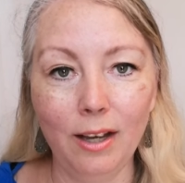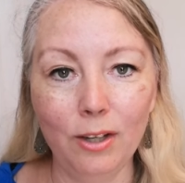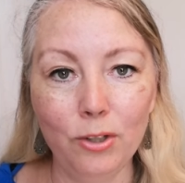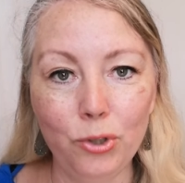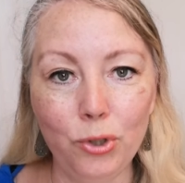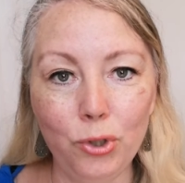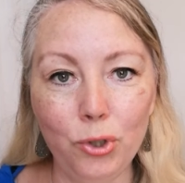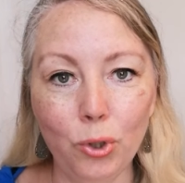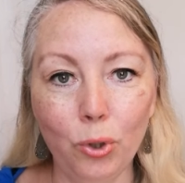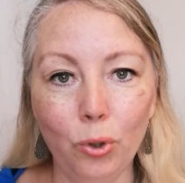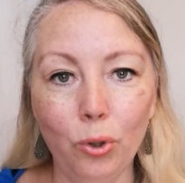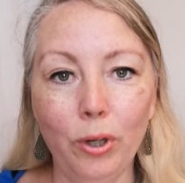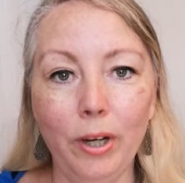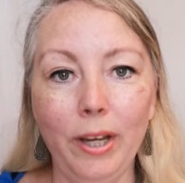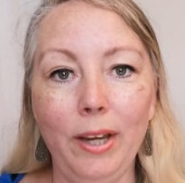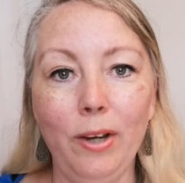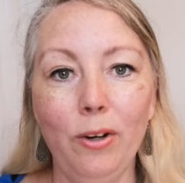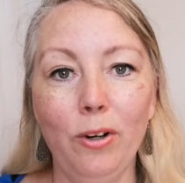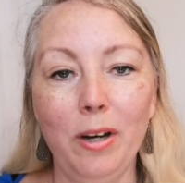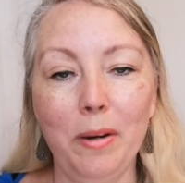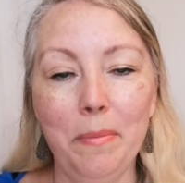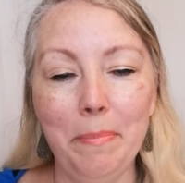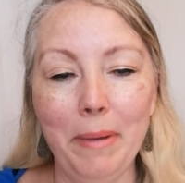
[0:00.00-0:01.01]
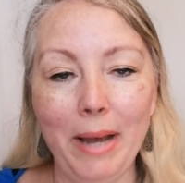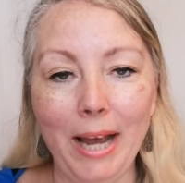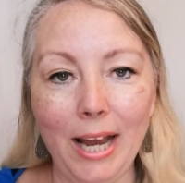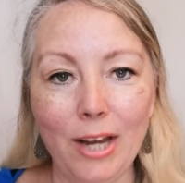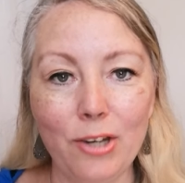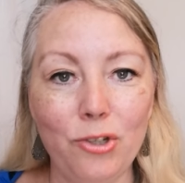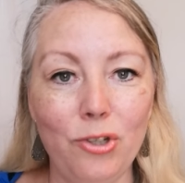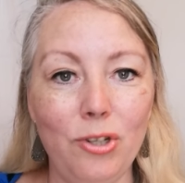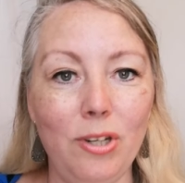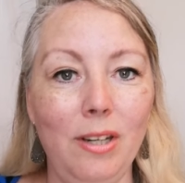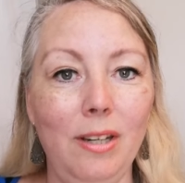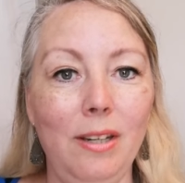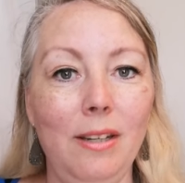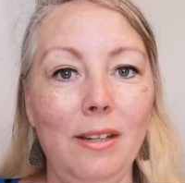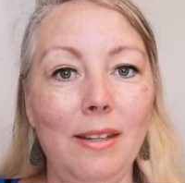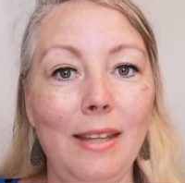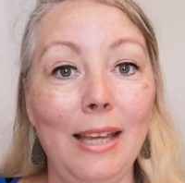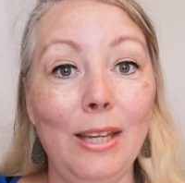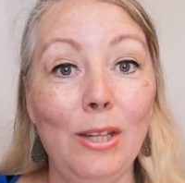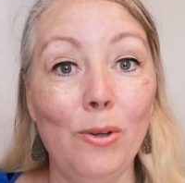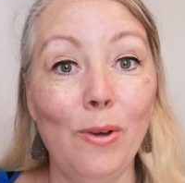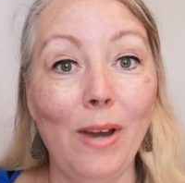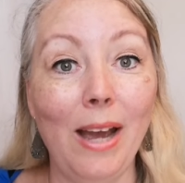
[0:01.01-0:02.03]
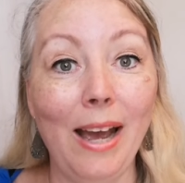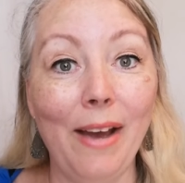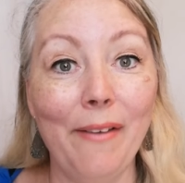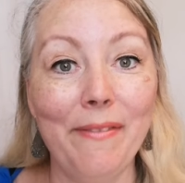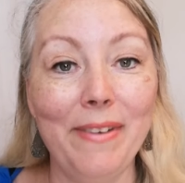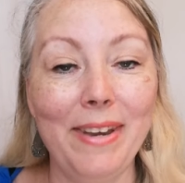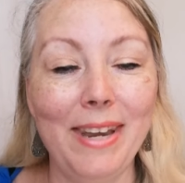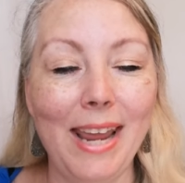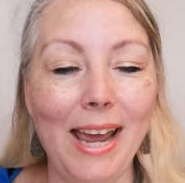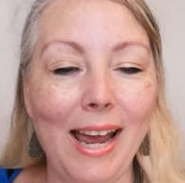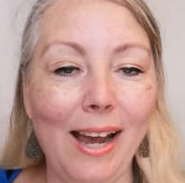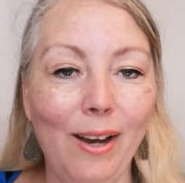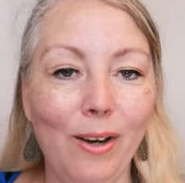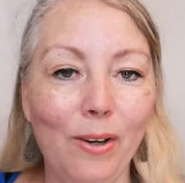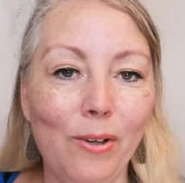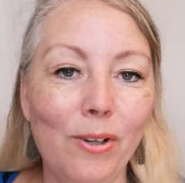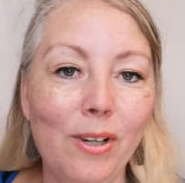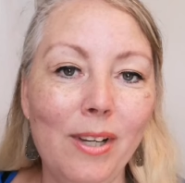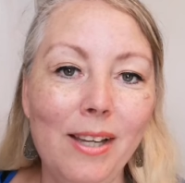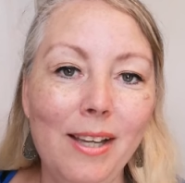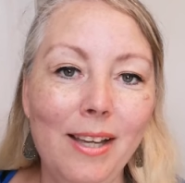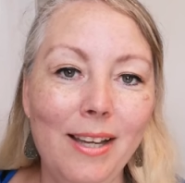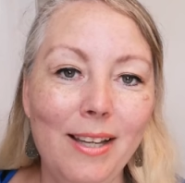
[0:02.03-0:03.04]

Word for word: a joy or a passion that you have now